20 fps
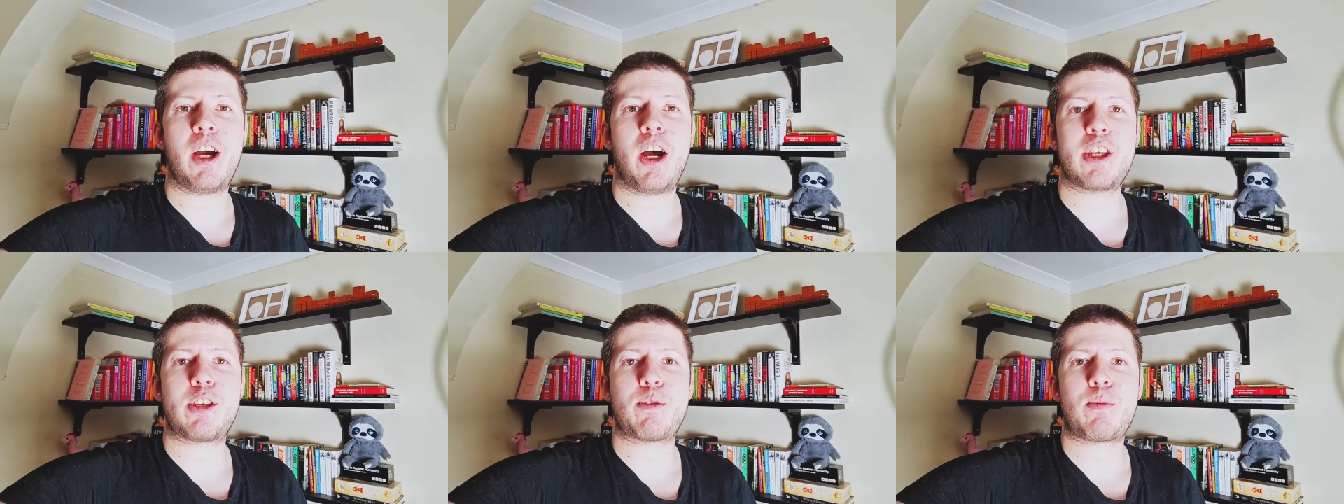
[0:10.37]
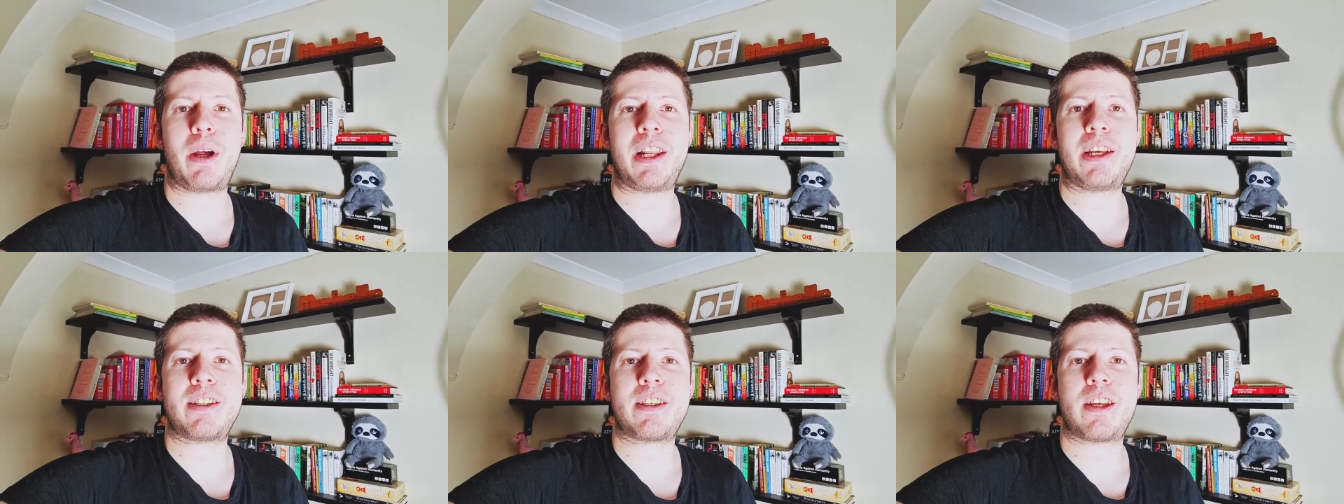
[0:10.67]
as
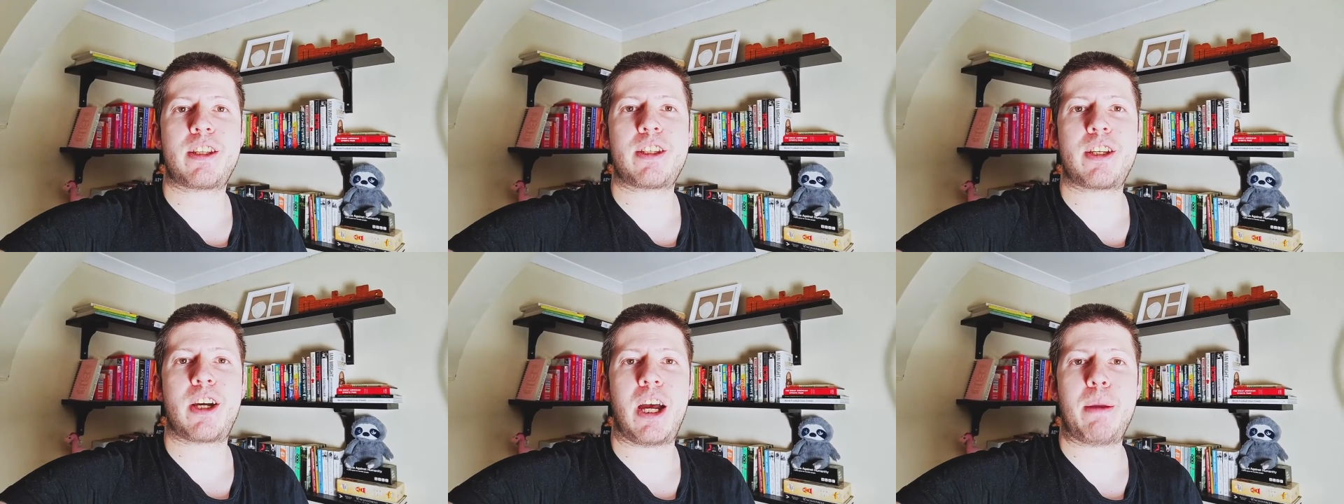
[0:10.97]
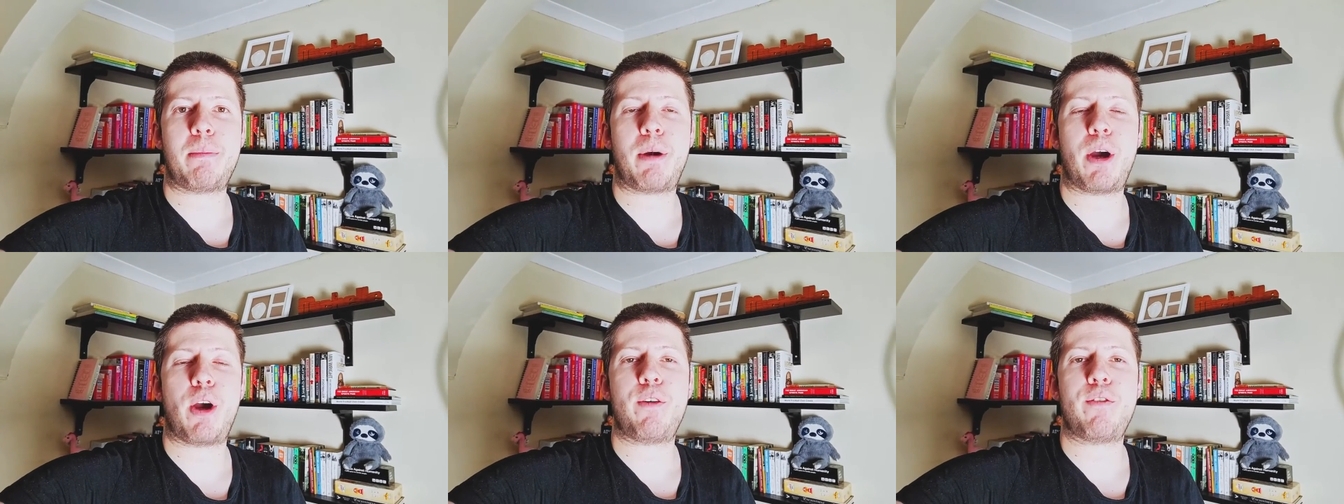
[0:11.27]
well as her
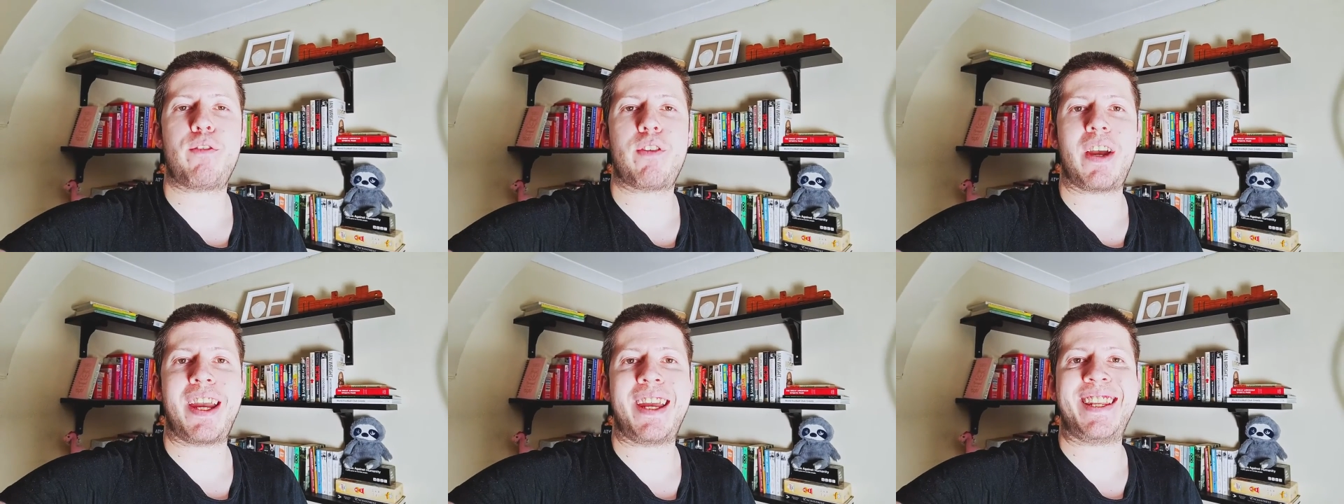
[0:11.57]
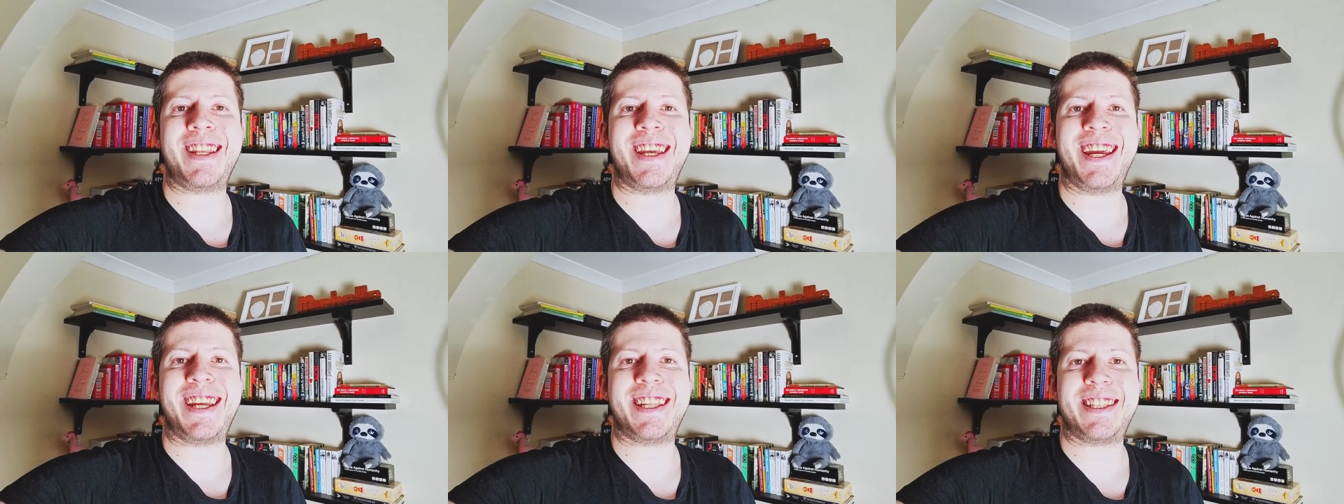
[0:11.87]
time over
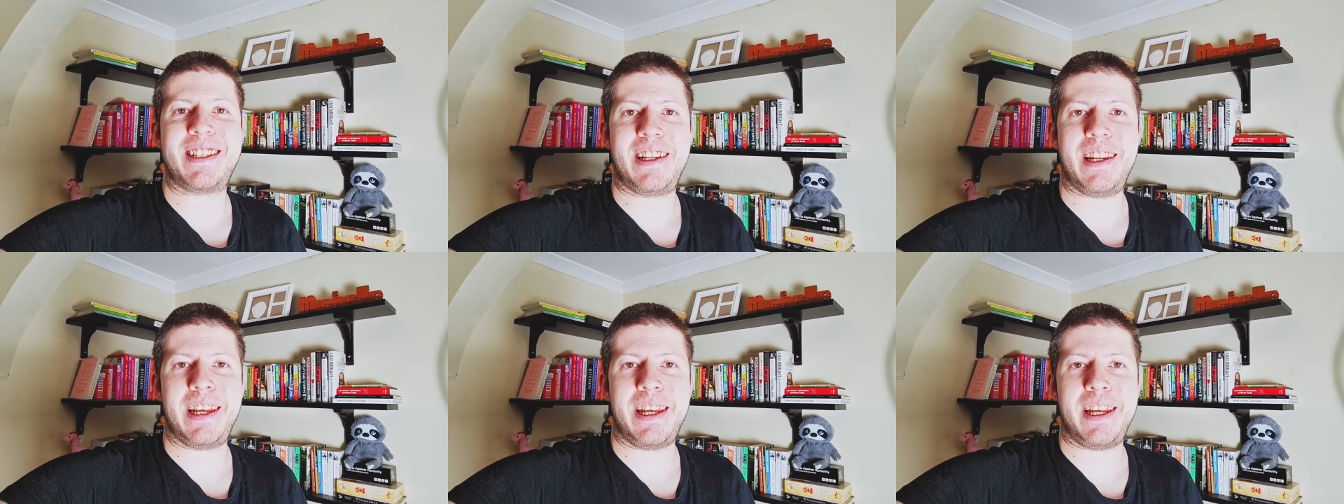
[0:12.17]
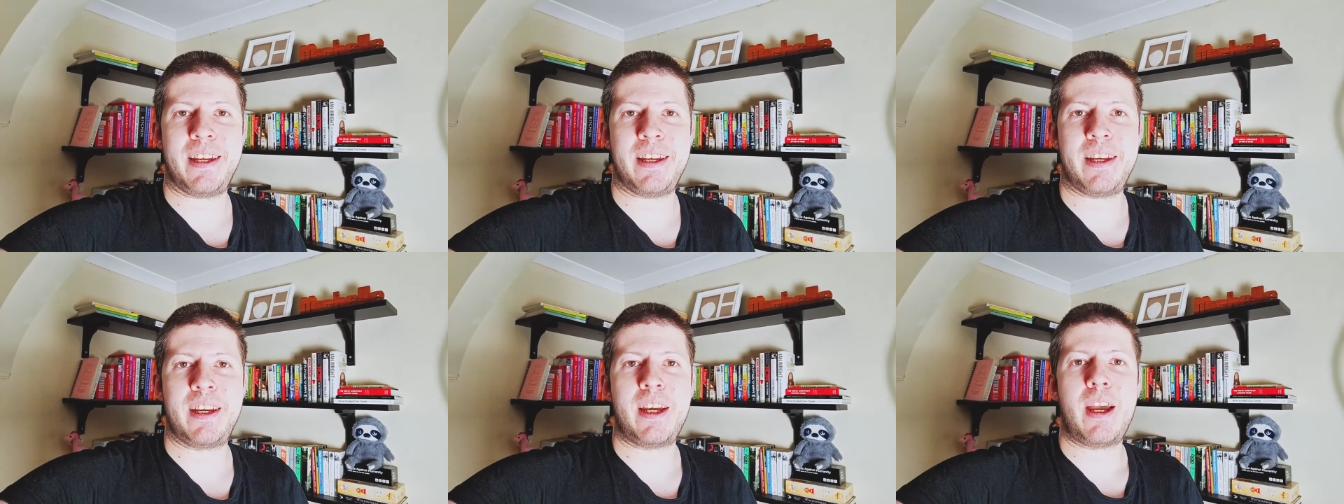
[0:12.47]
in
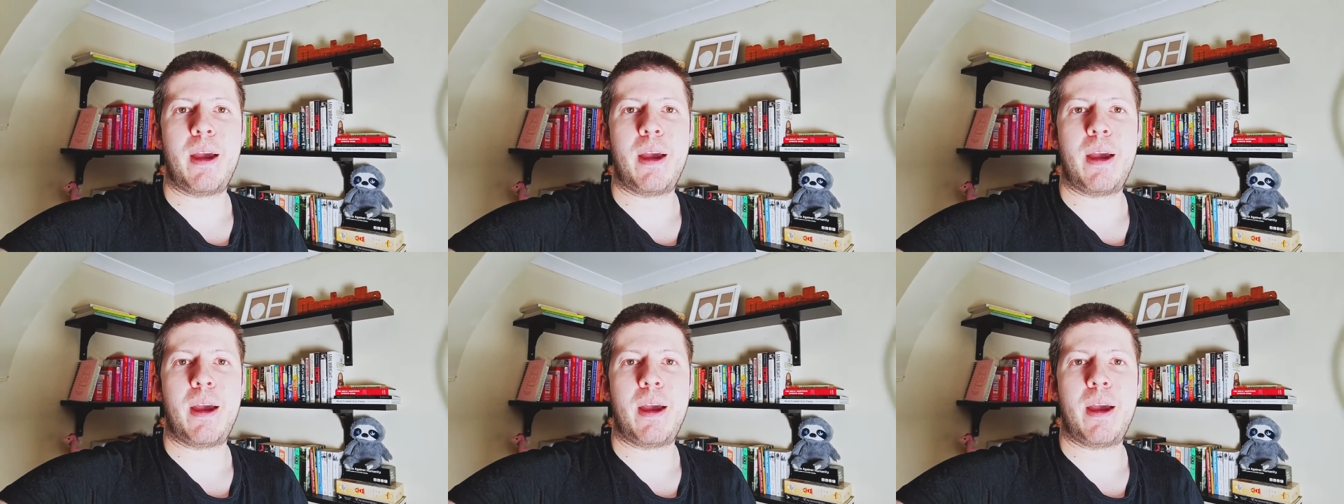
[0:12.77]
Italy.